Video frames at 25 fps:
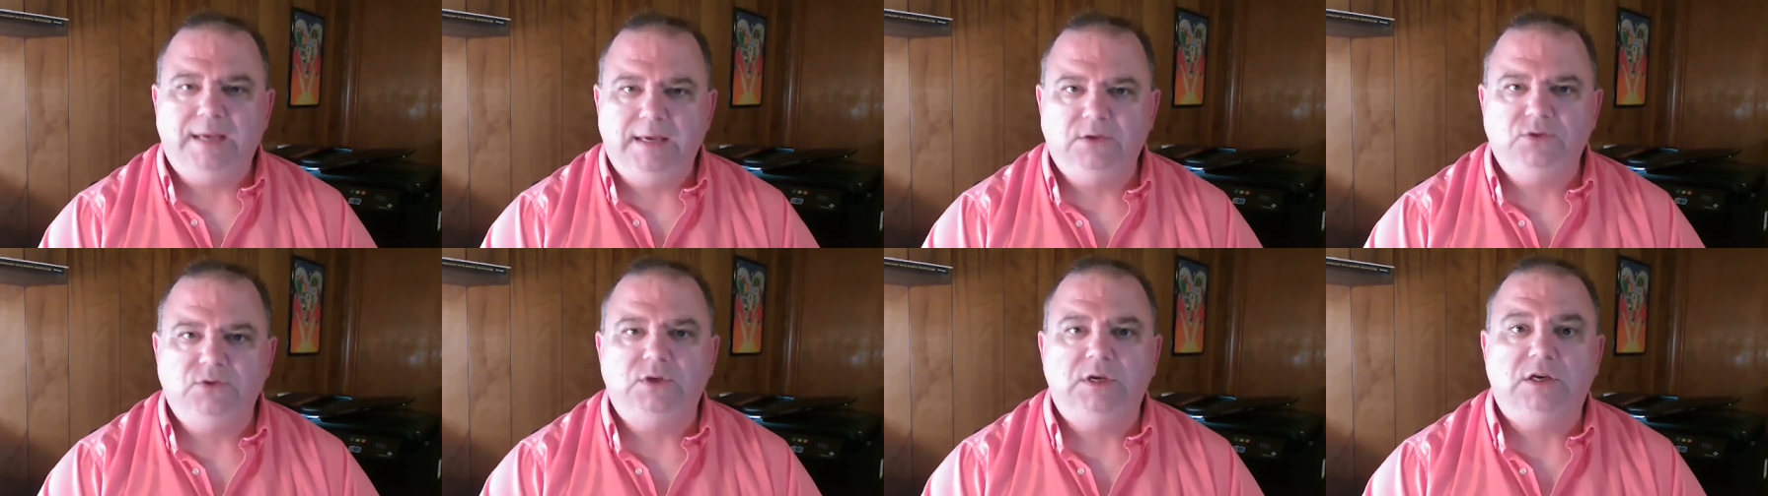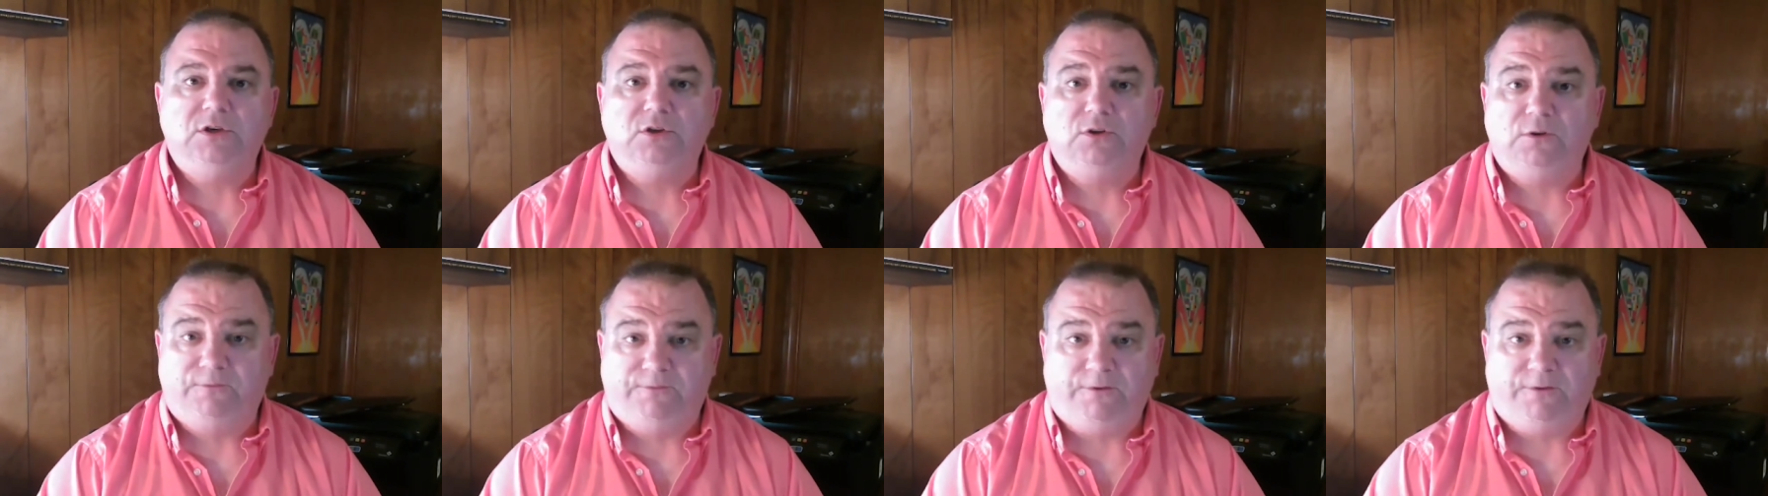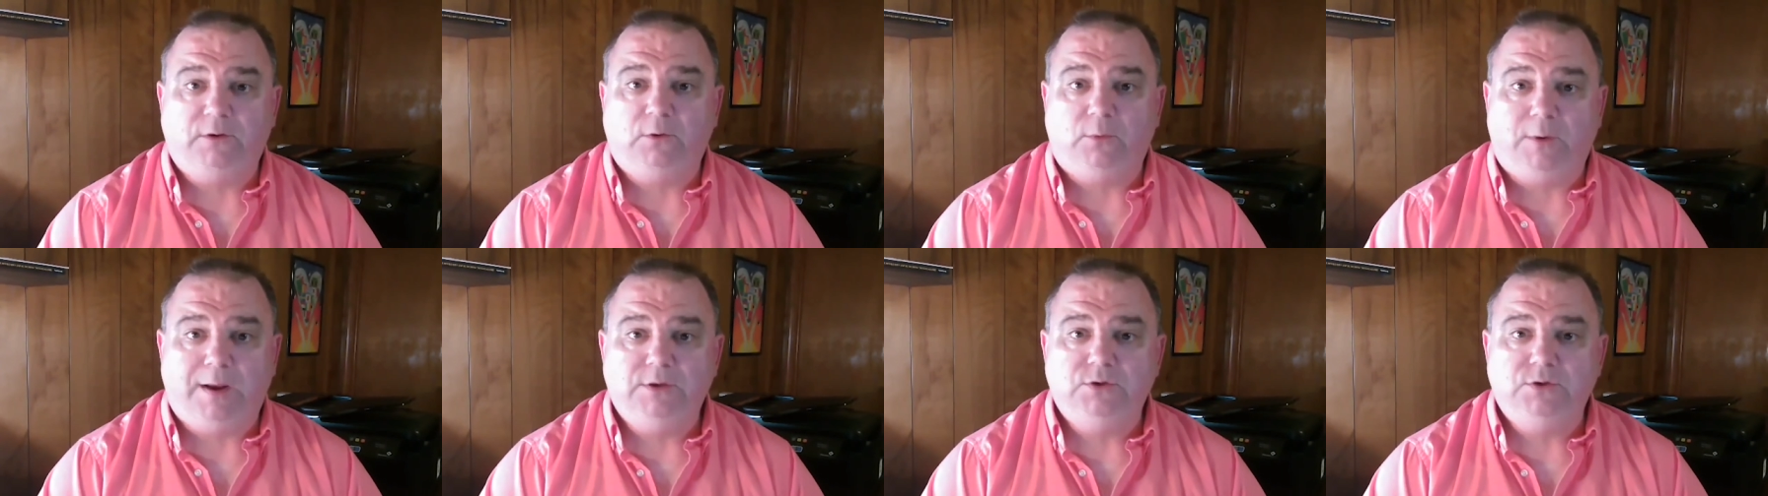easiest
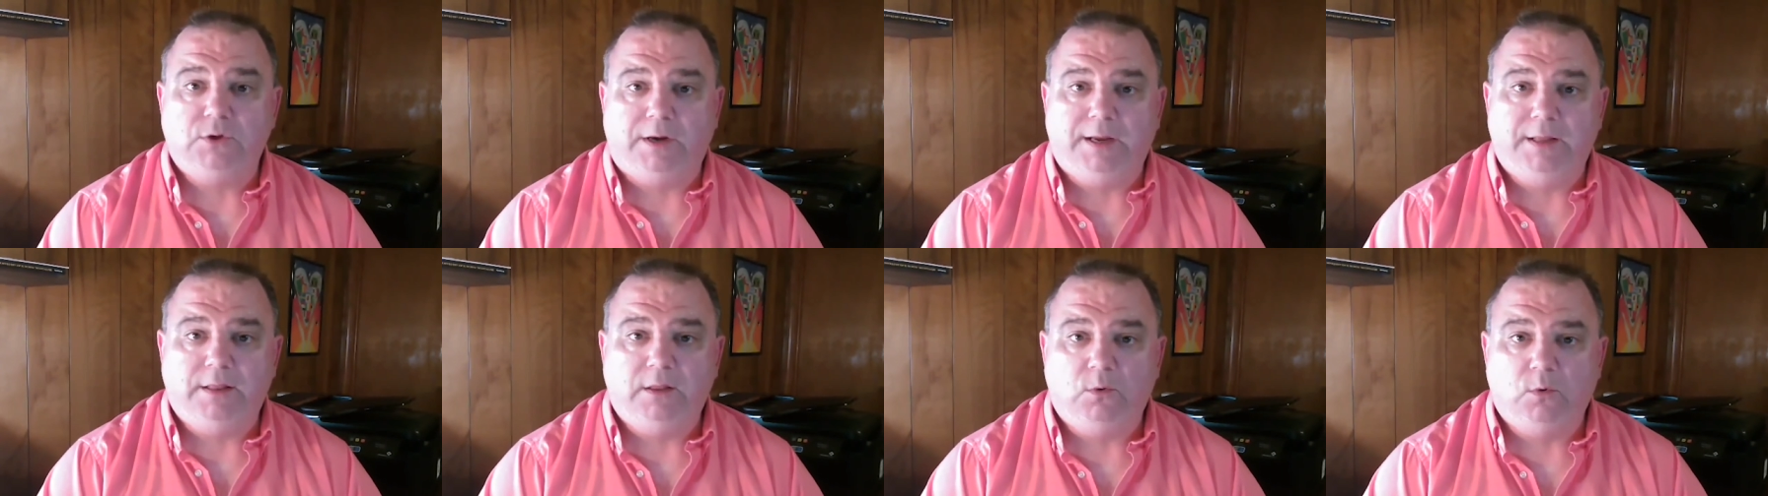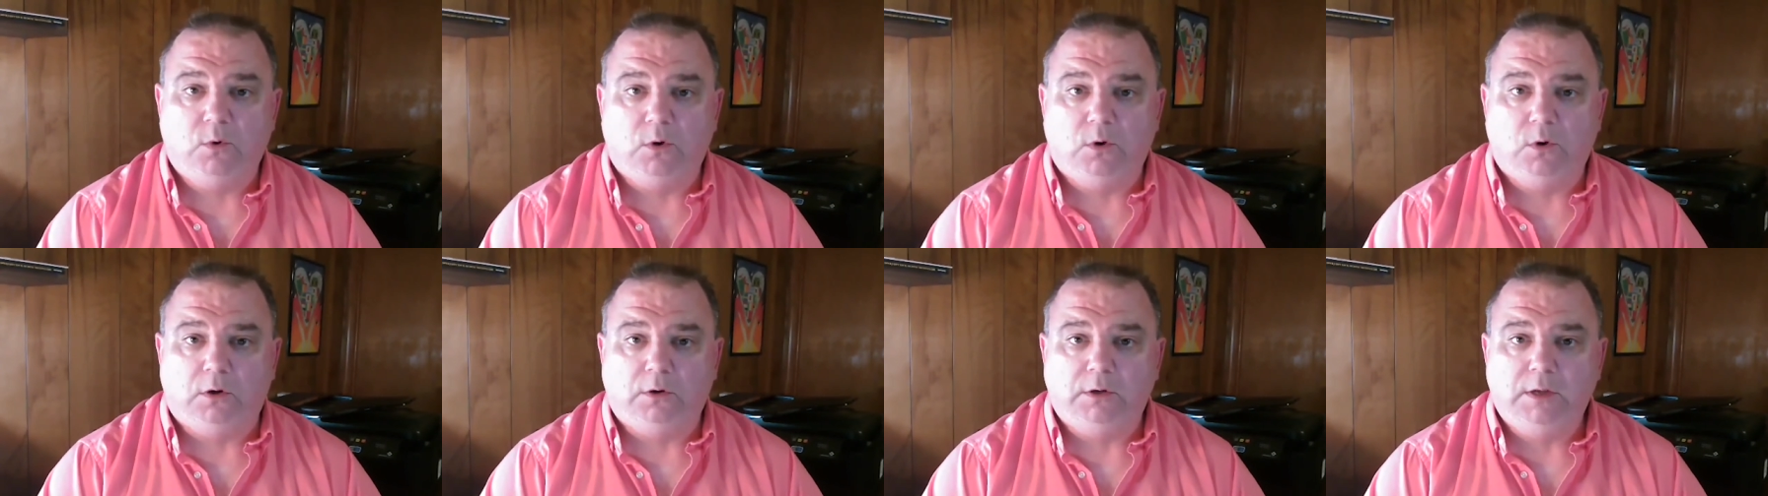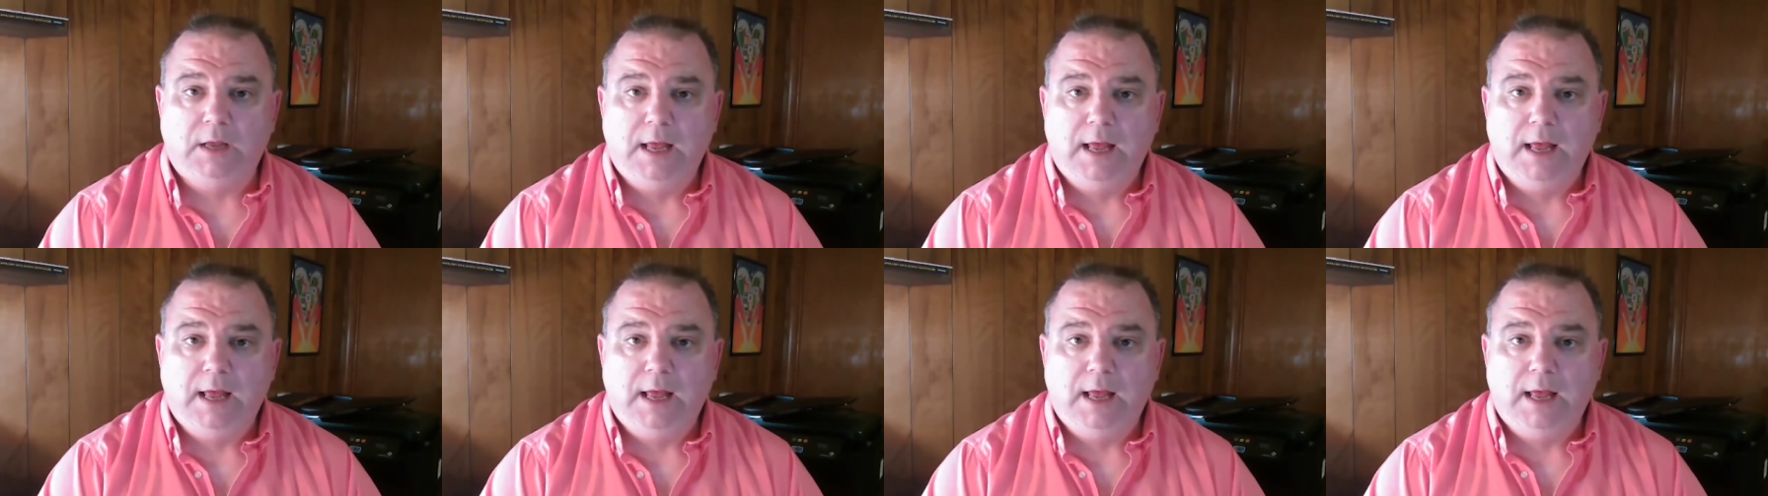fundraiser in the world.